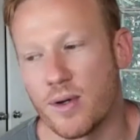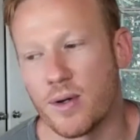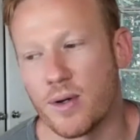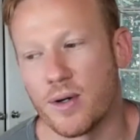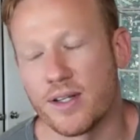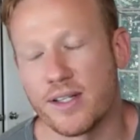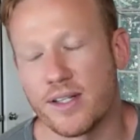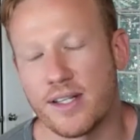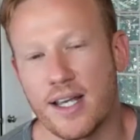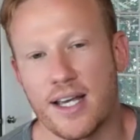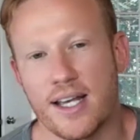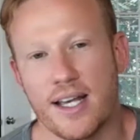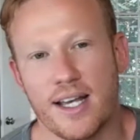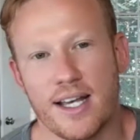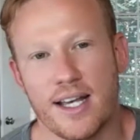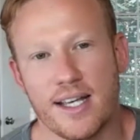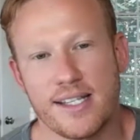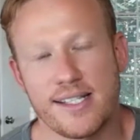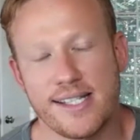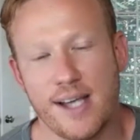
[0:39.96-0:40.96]
were
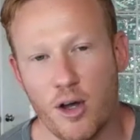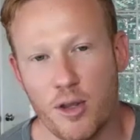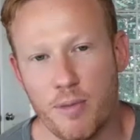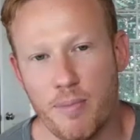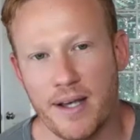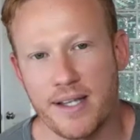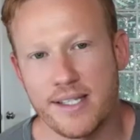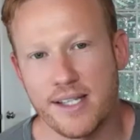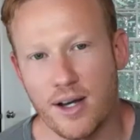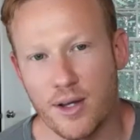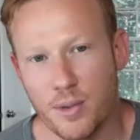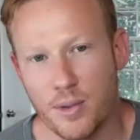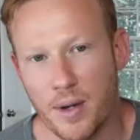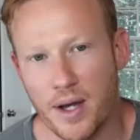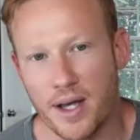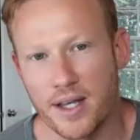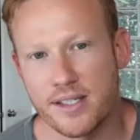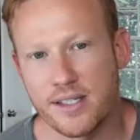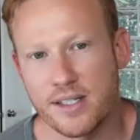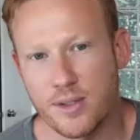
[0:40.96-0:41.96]
uh, South by
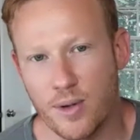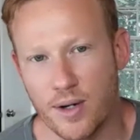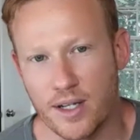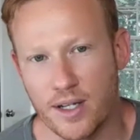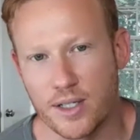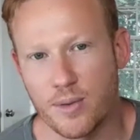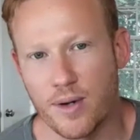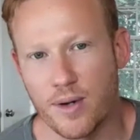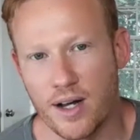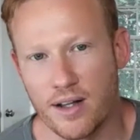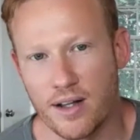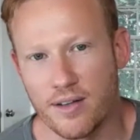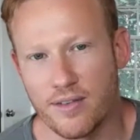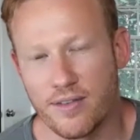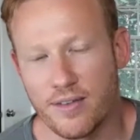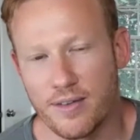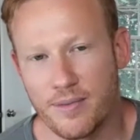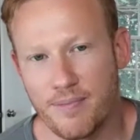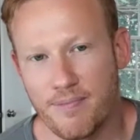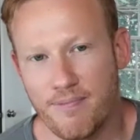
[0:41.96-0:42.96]
Southwest 2012.
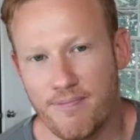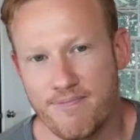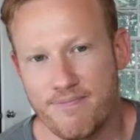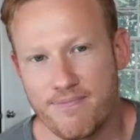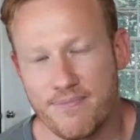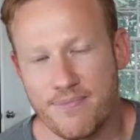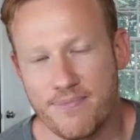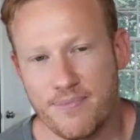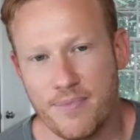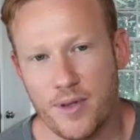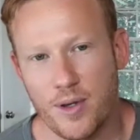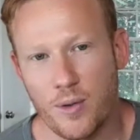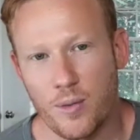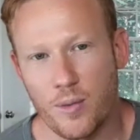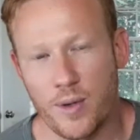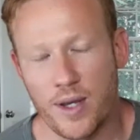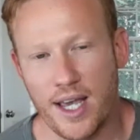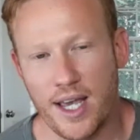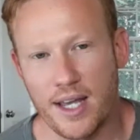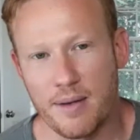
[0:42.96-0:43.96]

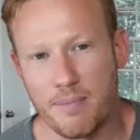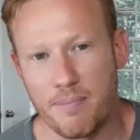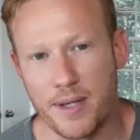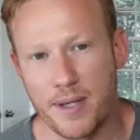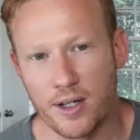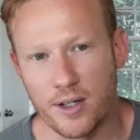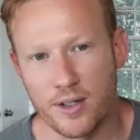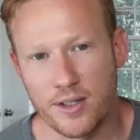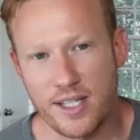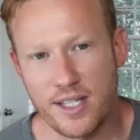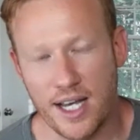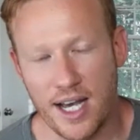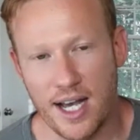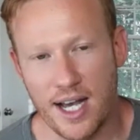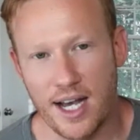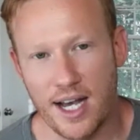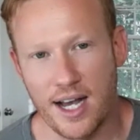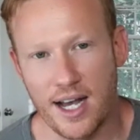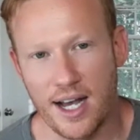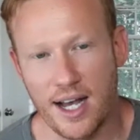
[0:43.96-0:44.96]
We had built
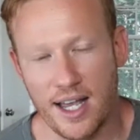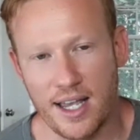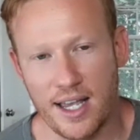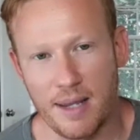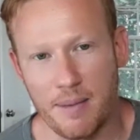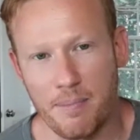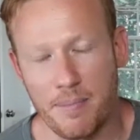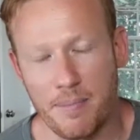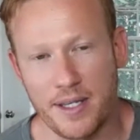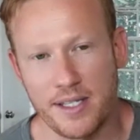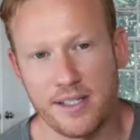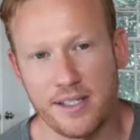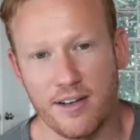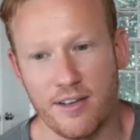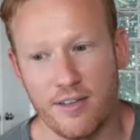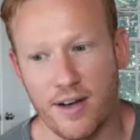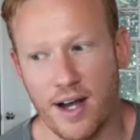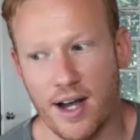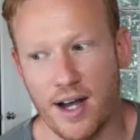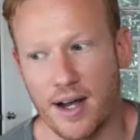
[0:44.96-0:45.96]
uh, a piece of
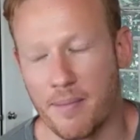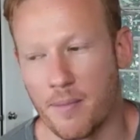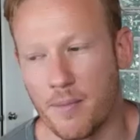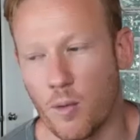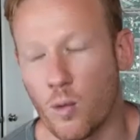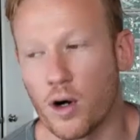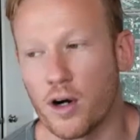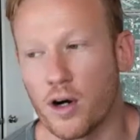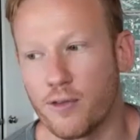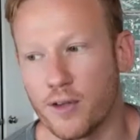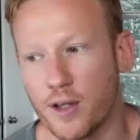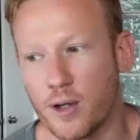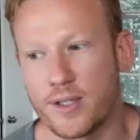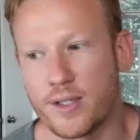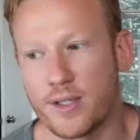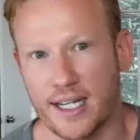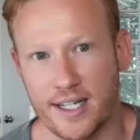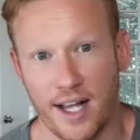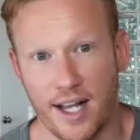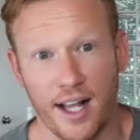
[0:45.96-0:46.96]
um, workflow
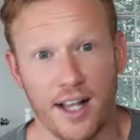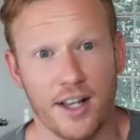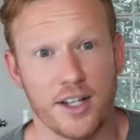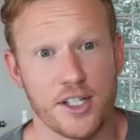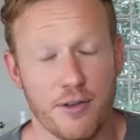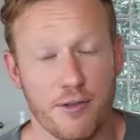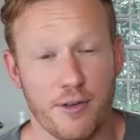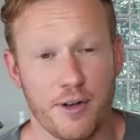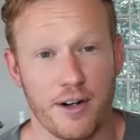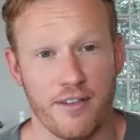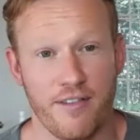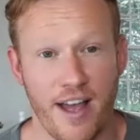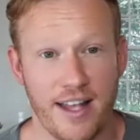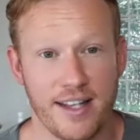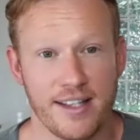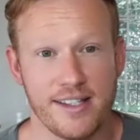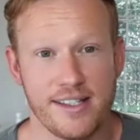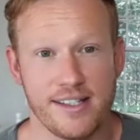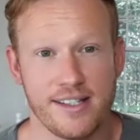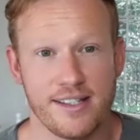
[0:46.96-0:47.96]
technology for
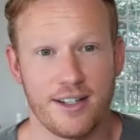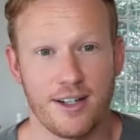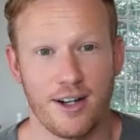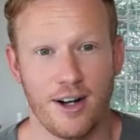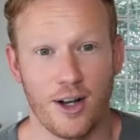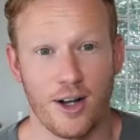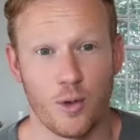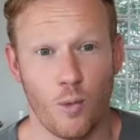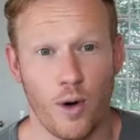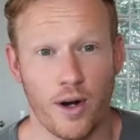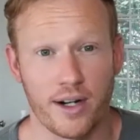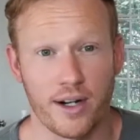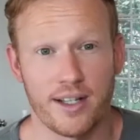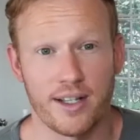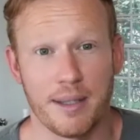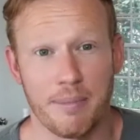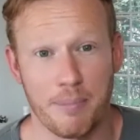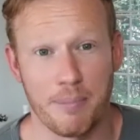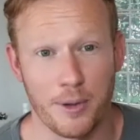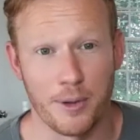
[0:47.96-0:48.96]
events called One
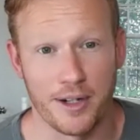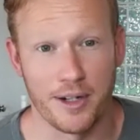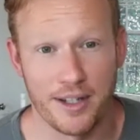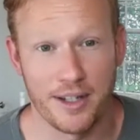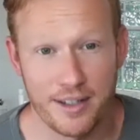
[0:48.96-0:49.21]
Clipboard,